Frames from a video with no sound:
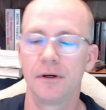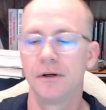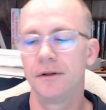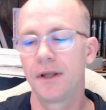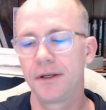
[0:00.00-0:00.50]

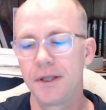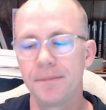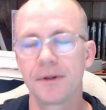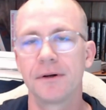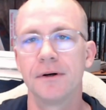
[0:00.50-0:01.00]
now, a
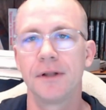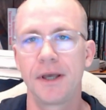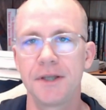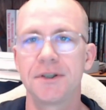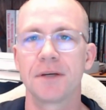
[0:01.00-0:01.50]
typical
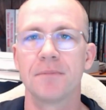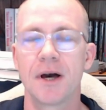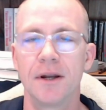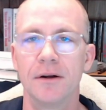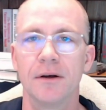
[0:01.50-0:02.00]
ASIC
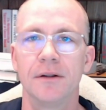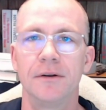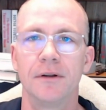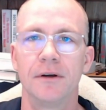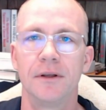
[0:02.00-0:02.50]
miner
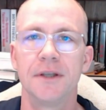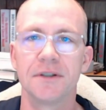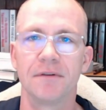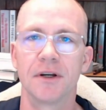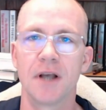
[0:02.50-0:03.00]

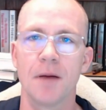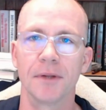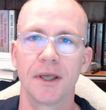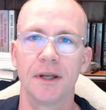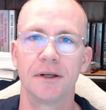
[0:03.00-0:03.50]
isn't very
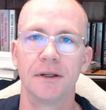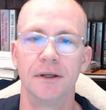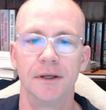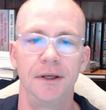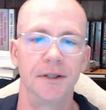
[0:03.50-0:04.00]
complicated.
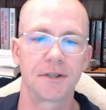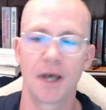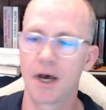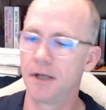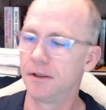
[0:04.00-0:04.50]
It's
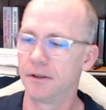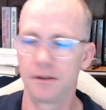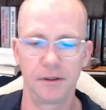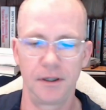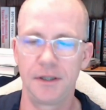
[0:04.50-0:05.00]
got
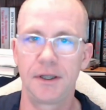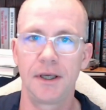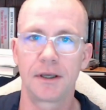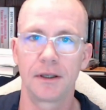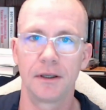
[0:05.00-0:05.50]

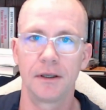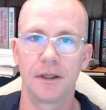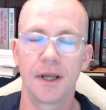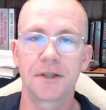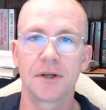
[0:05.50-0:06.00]
intake
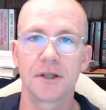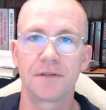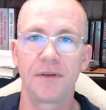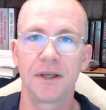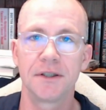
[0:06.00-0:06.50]
and exhaust
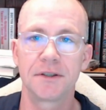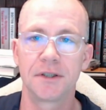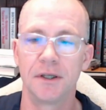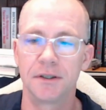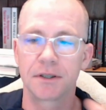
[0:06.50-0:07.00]
fans,
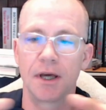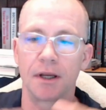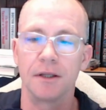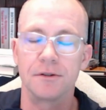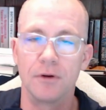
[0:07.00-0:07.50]
it's got a
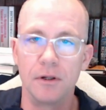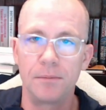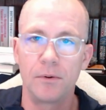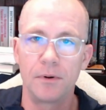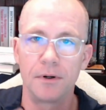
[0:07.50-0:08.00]
control
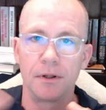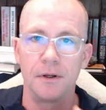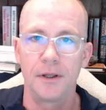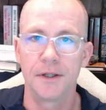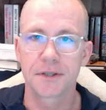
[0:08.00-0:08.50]
board,
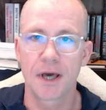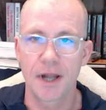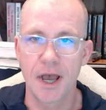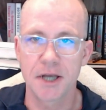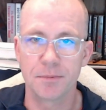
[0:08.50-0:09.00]
and it's got
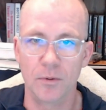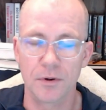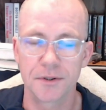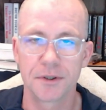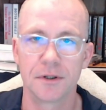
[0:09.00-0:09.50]
hash boards.